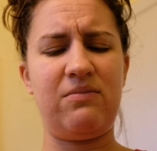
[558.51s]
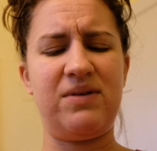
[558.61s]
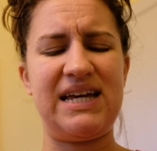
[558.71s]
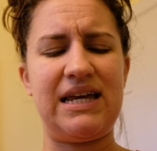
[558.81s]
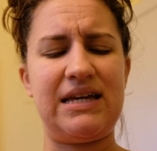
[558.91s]

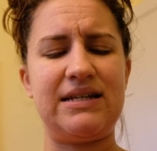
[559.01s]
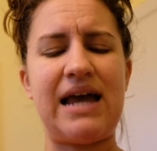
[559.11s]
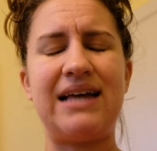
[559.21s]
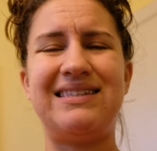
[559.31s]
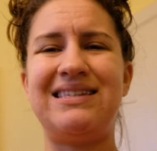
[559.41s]
But it
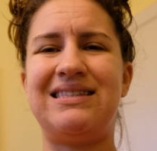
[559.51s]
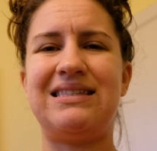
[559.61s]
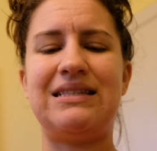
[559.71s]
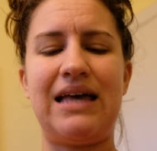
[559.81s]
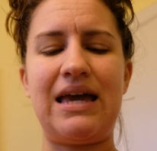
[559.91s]
has a
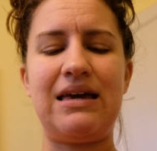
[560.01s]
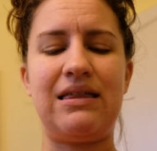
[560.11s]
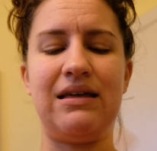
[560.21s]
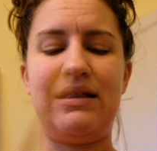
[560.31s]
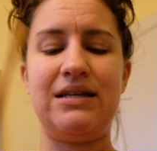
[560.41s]

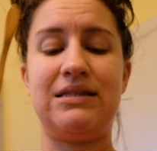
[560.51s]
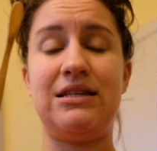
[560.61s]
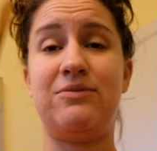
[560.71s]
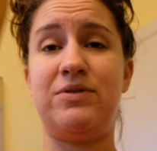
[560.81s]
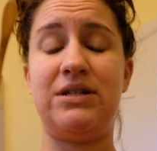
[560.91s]
slight, at least
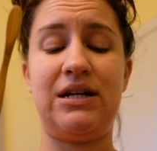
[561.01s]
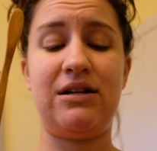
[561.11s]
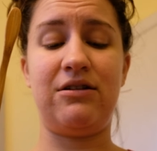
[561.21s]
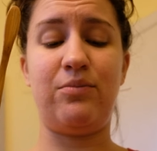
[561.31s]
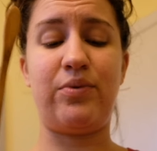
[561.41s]
this
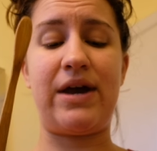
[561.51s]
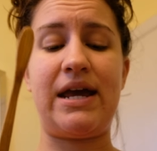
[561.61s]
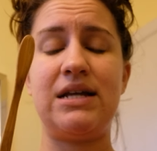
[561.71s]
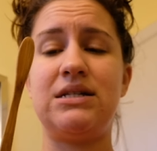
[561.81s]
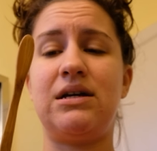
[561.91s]
particular
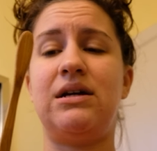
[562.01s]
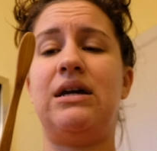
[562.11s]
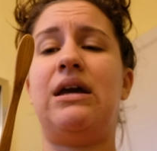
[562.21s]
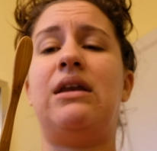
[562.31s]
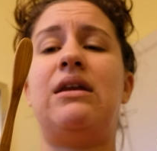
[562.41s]
brand,
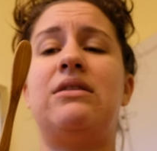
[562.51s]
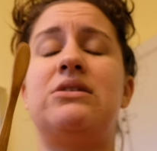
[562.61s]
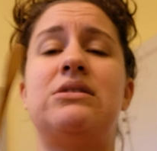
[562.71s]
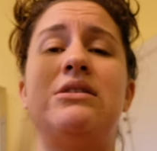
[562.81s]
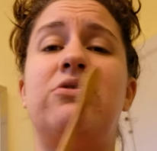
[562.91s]
again,
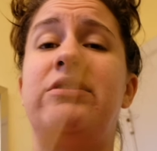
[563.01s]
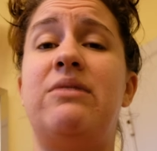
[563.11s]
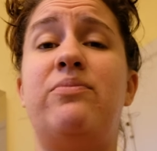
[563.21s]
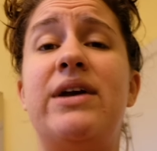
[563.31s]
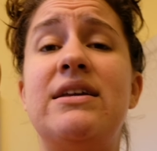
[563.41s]
this is the only
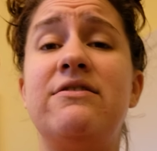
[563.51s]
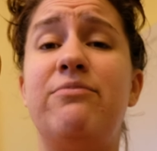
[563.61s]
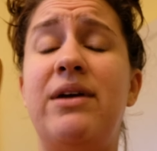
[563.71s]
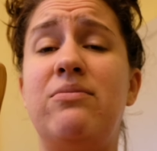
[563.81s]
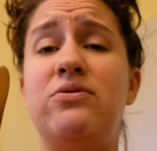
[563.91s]
brand
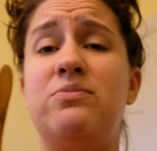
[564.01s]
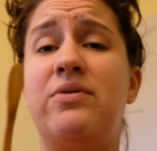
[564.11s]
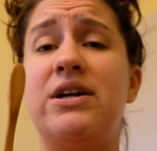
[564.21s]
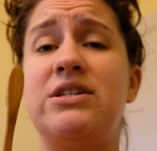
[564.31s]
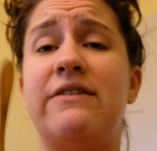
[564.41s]
of bamboo
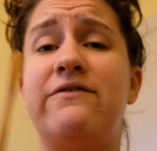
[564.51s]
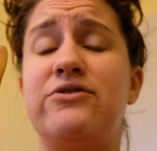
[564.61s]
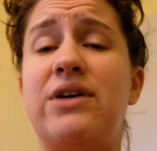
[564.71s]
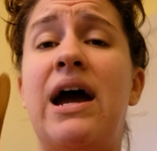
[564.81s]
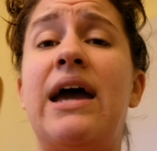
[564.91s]
brush I've
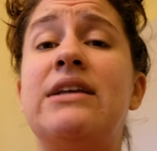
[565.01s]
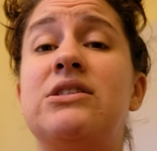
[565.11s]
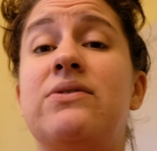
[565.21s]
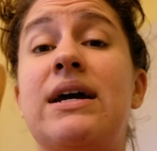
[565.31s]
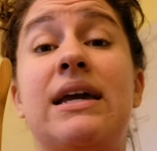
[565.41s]

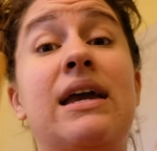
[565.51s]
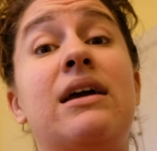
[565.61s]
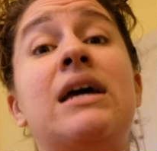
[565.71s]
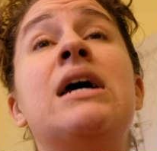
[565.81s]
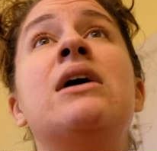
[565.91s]
tried, so I
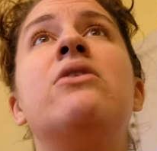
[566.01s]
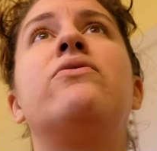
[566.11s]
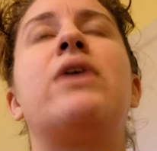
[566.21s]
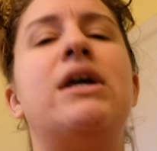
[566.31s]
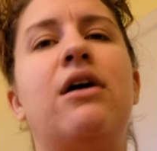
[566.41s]
can't
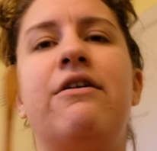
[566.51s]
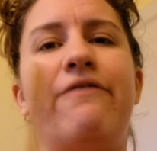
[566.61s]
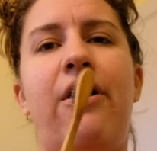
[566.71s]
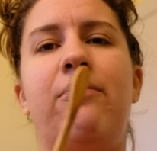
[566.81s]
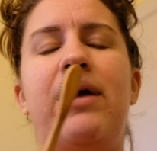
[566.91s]
write off
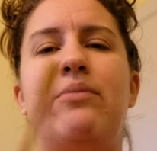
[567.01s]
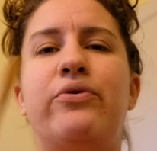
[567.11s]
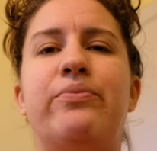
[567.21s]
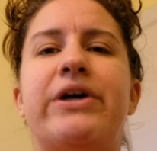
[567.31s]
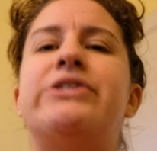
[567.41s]
all
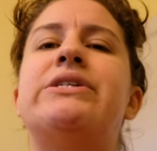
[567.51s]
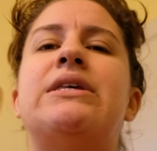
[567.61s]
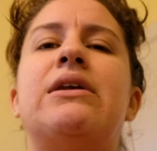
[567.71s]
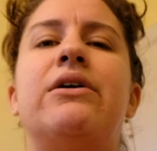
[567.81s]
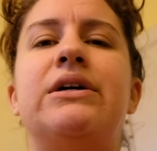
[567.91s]
bamboo brushes,
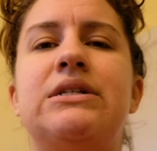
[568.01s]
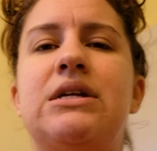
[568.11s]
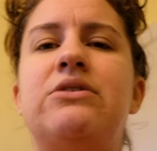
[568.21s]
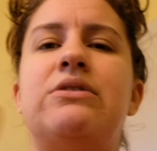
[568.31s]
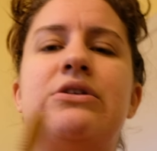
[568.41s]
and I'll
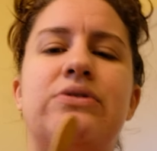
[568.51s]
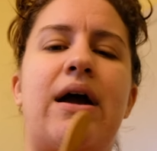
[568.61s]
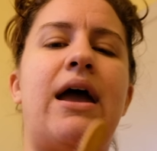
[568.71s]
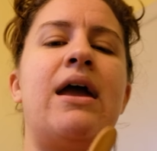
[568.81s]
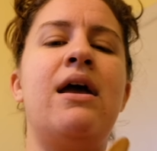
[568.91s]
continue to
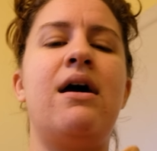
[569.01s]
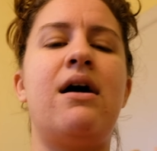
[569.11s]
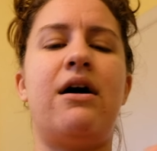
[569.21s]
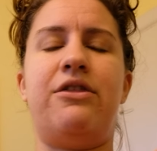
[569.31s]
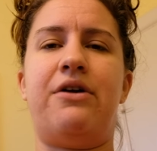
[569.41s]
try
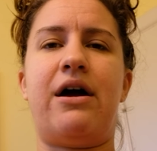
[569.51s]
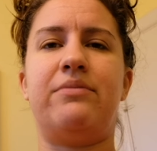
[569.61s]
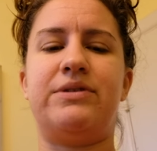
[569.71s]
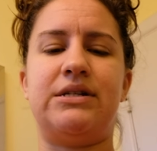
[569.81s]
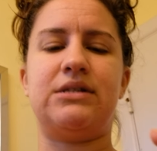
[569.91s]
other
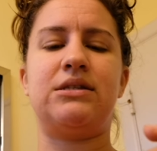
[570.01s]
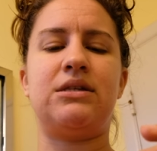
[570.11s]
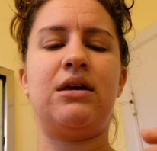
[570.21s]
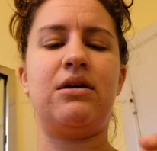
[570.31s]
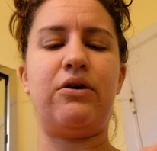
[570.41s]
options,
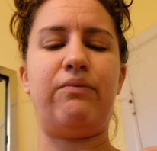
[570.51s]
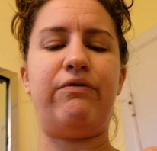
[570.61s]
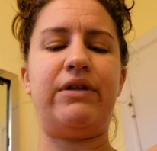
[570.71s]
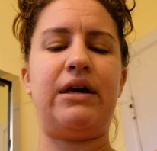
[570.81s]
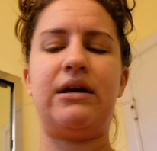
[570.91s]

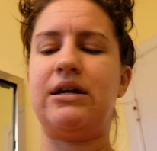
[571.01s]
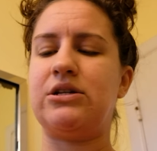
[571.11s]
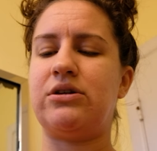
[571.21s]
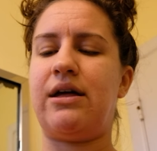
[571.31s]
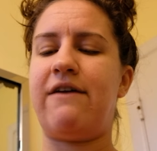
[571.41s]
hopefully,
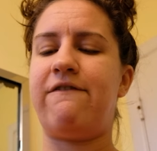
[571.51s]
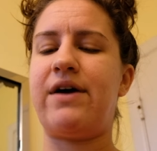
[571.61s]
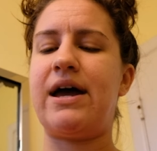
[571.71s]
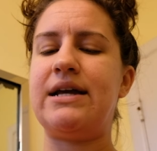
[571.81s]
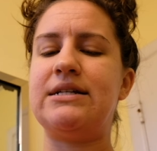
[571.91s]
until I
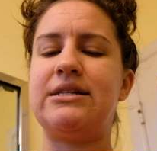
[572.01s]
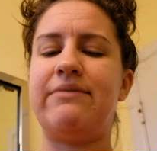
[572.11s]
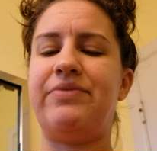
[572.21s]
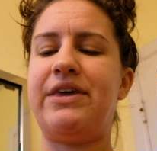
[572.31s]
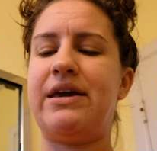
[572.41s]
find
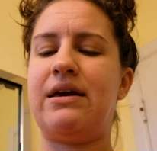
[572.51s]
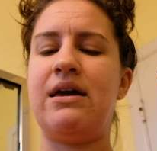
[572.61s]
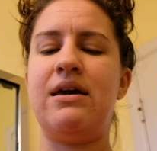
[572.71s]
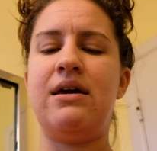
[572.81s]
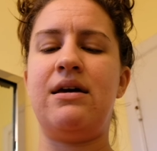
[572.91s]
something
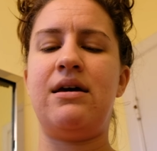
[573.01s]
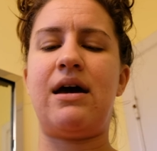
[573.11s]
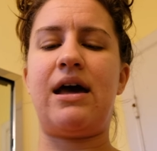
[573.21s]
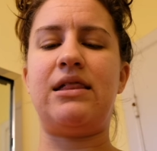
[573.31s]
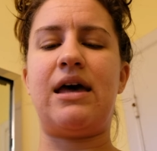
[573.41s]

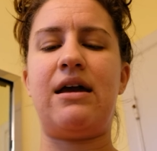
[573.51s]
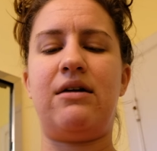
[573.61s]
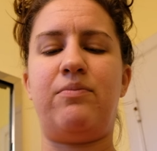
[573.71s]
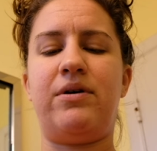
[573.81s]
I like.